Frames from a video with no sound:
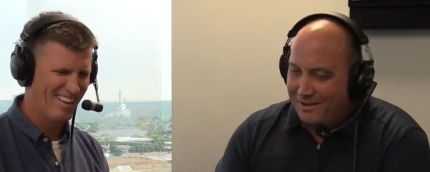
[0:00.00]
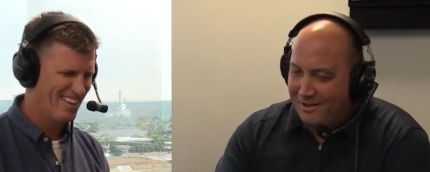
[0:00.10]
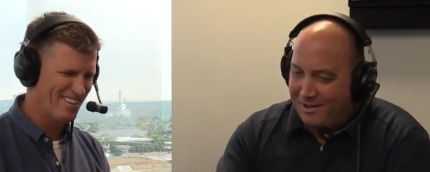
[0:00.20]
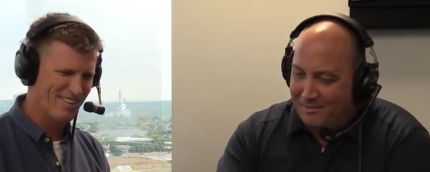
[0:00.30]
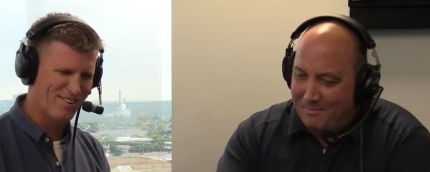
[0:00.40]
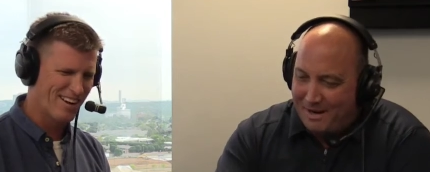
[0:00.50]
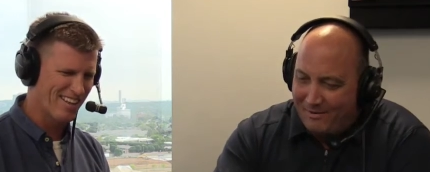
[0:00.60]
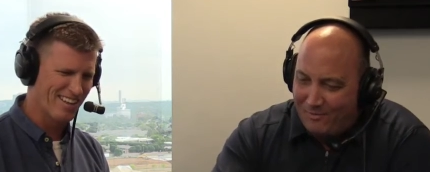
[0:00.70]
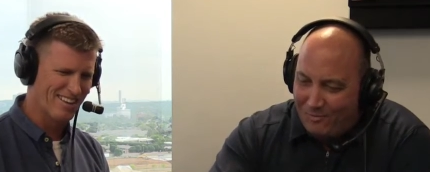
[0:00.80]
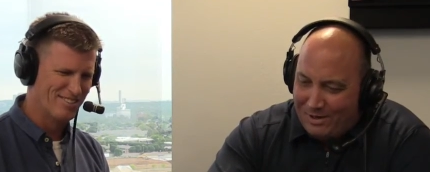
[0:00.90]
Speaker 1: Uh, no man,
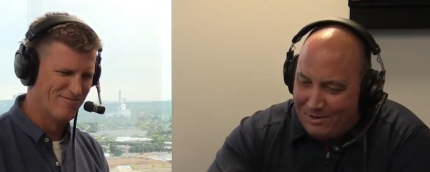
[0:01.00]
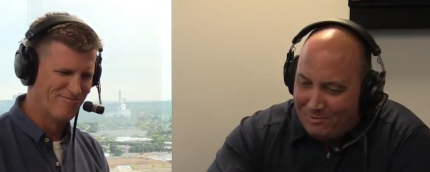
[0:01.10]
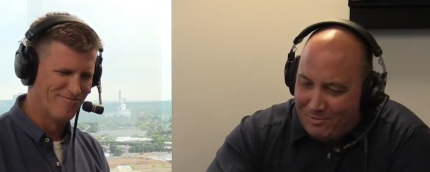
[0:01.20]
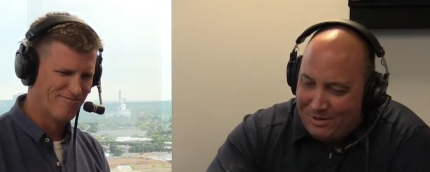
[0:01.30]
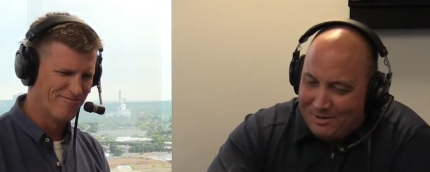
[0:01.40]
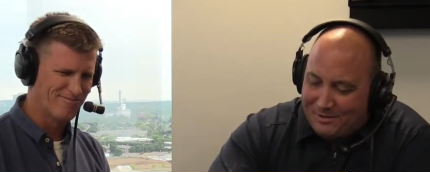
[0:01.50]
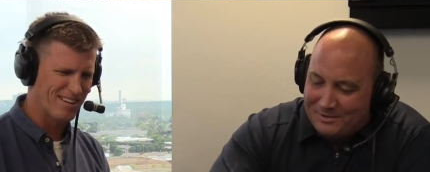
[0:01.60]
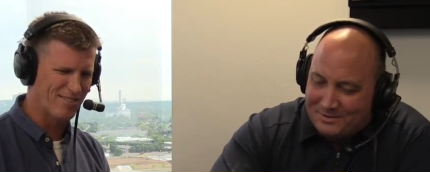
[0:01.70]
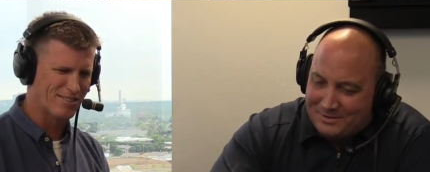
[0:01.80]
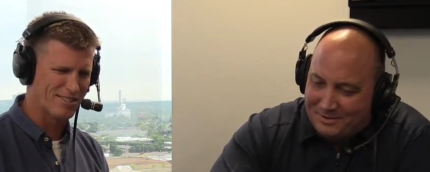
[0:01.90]
idea. We we are
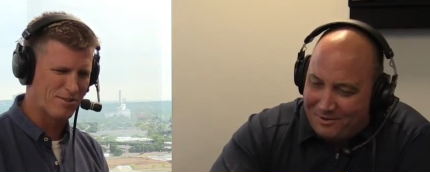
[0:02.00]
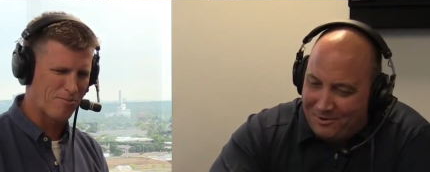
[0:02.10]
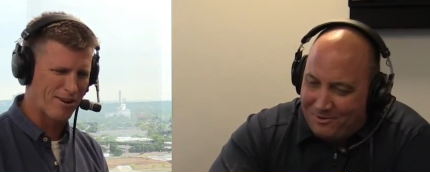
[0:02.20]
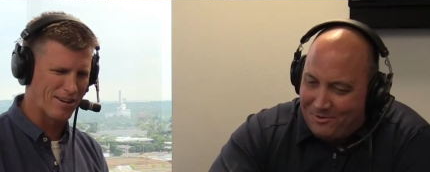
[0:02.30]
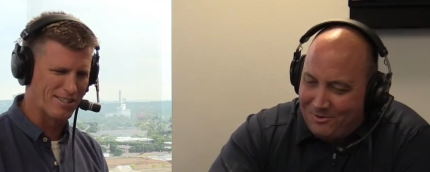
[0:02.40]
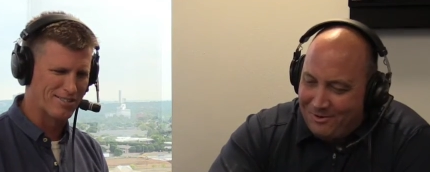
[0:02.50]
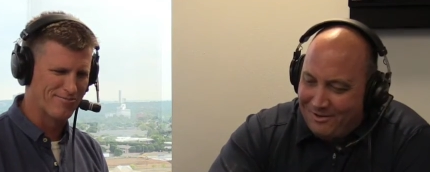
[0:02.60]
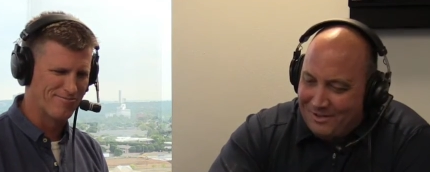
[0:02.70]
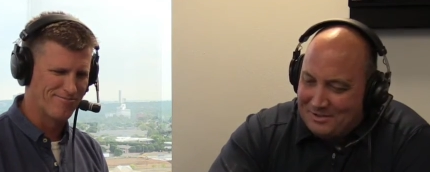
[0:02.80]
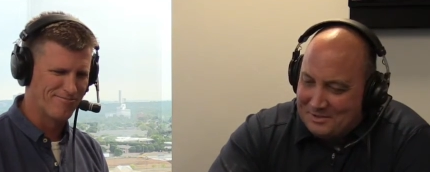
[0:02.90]
so.
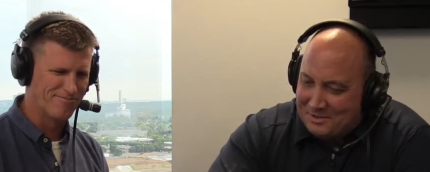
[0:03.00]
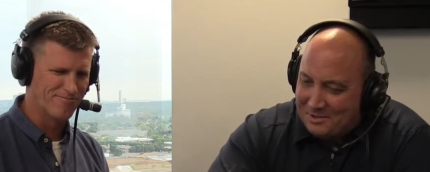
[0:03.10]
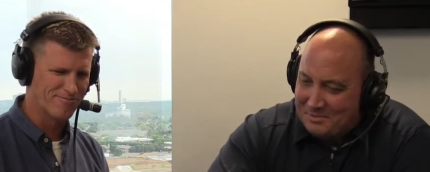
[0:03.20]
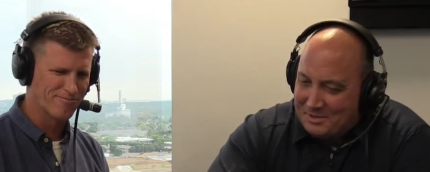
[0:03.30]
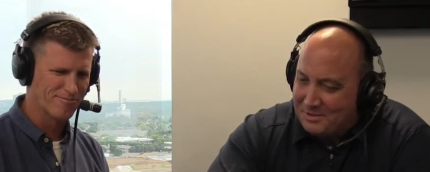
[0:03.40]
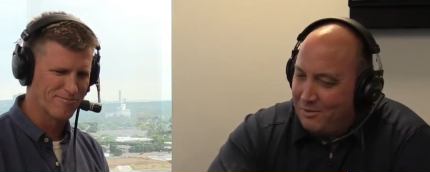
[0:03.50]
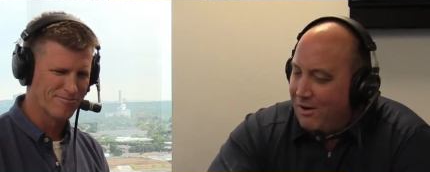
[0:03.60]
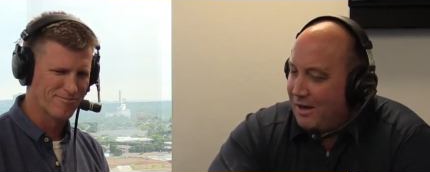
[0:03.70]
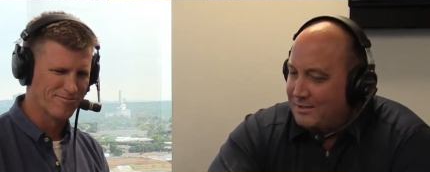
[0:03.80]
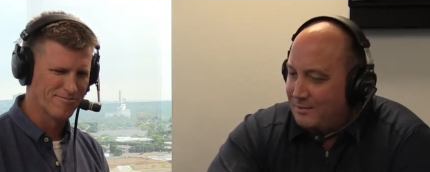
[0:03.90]
This is going to be so
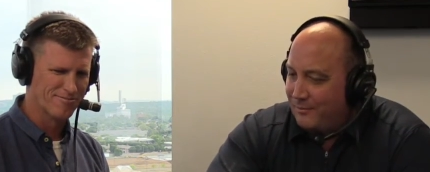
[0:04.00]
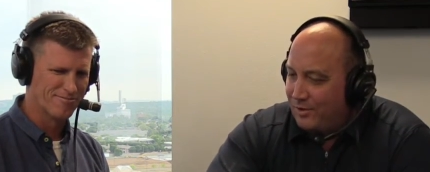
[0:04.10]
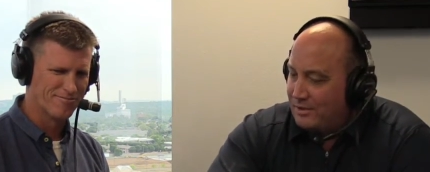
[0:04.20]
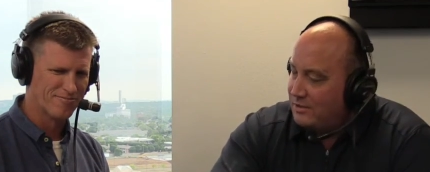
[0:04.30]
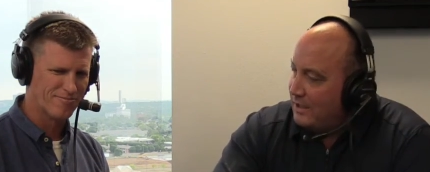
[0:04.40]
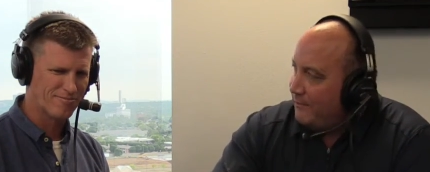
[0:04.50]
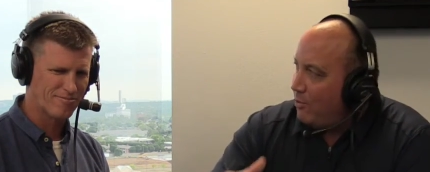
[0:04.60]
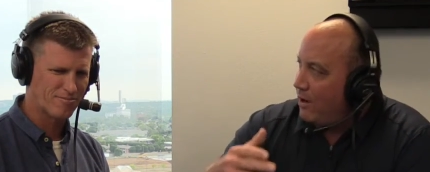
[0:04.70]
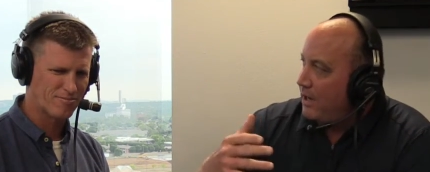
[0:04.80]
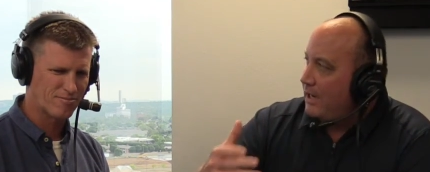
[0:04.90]
awesome for us to give
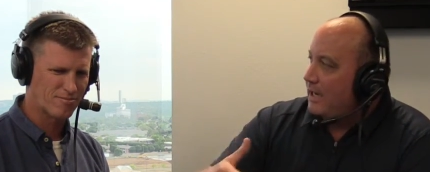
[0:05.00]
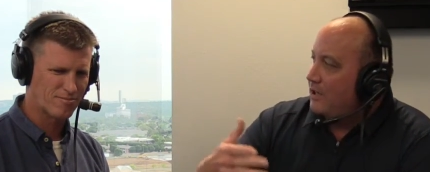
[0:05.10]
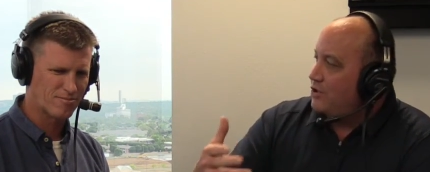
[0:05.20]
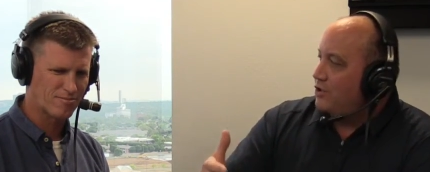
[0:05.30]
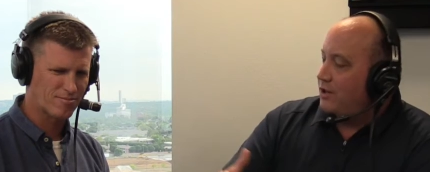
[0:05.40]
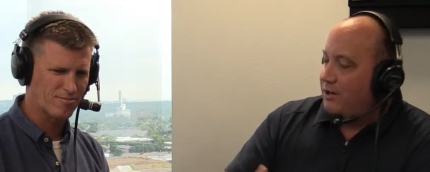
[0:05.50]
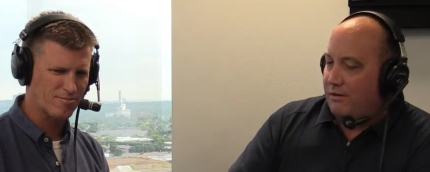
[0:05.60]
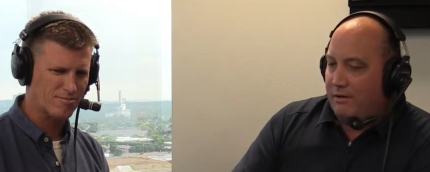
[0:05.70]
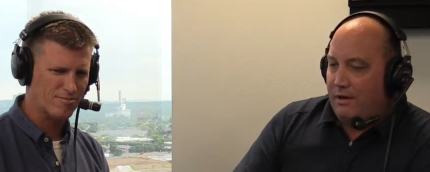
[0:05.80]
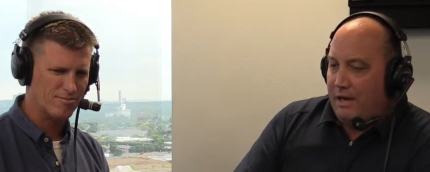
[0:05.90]
away each year,
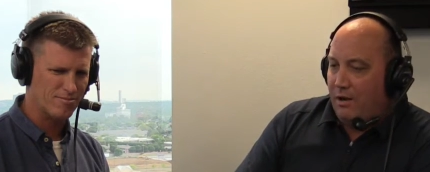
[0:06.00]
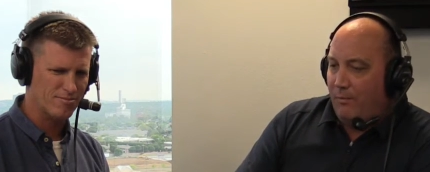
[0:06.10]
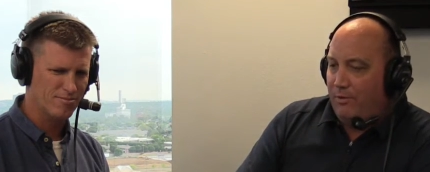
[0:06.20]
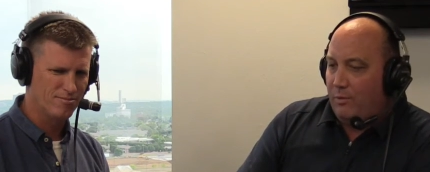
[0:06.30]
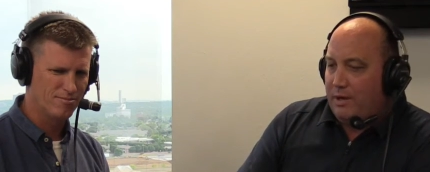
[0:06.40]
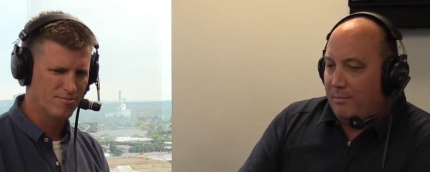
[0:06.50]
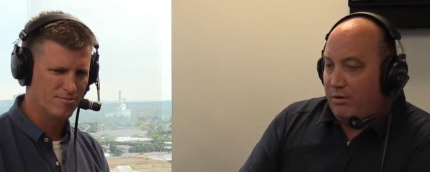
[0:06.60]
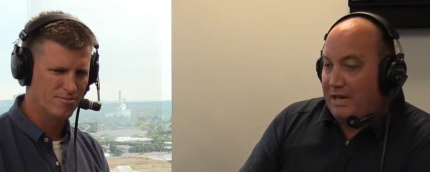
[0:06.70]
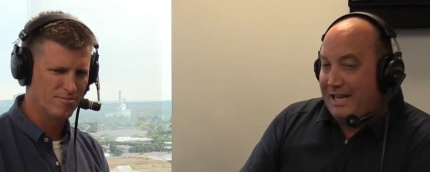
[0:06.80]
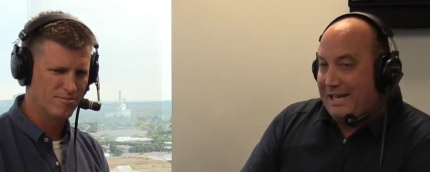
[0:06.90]
and, and hopefully we can bring
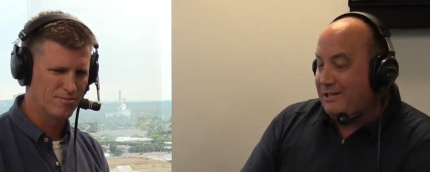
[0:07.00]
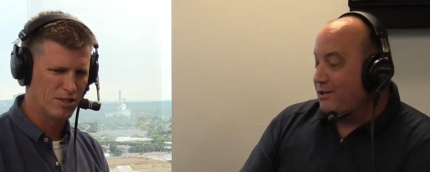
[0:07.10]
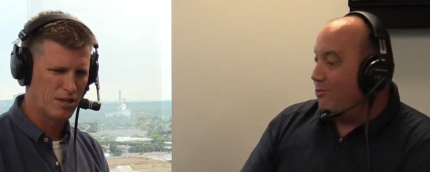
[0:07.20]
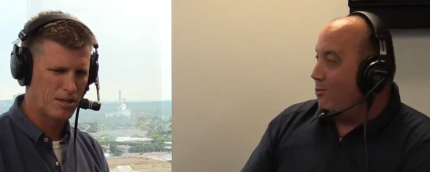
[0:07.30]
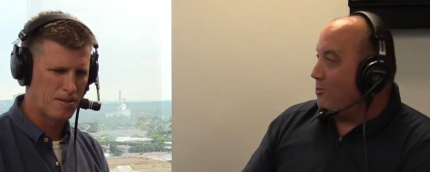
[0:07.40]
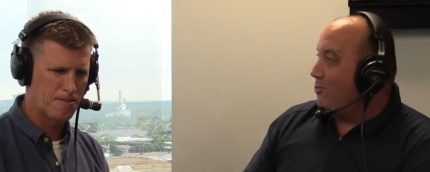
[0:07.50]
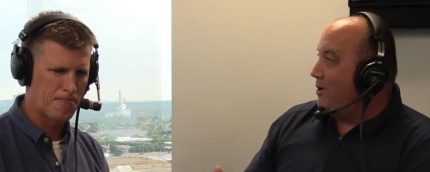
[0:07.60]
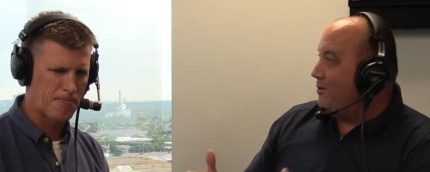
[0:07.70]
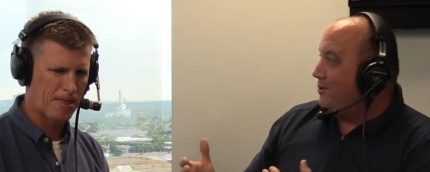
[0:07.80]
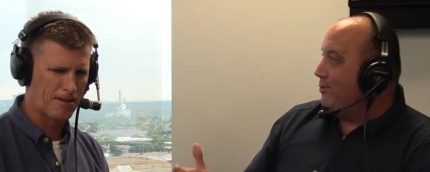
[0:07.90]
each award winner
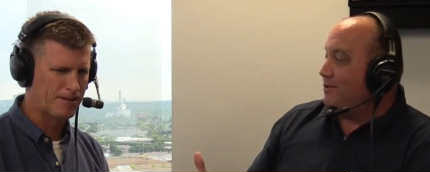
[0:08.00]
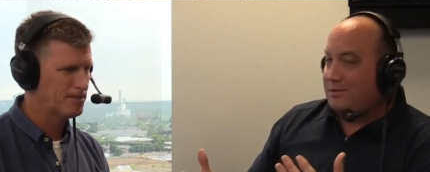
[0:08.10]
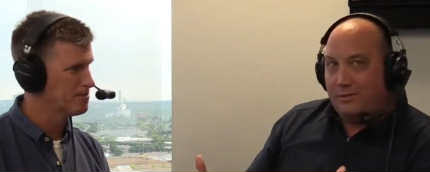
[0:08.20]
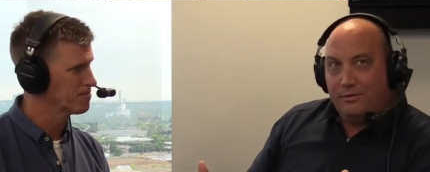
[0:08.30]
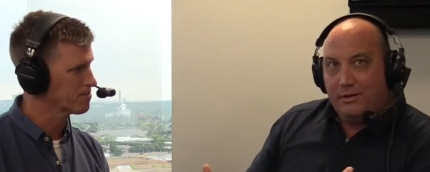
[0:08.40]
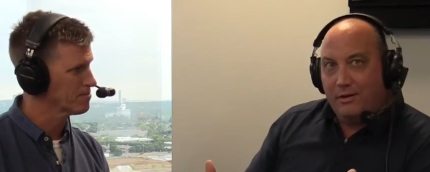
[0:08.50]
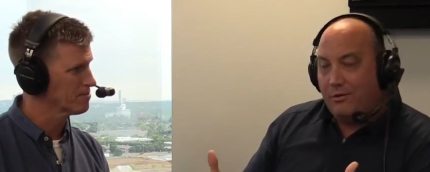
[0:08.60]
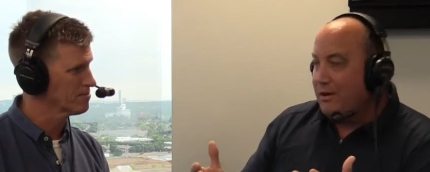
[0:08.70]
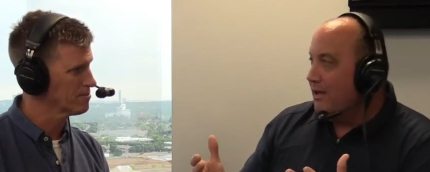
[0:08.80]
to our studio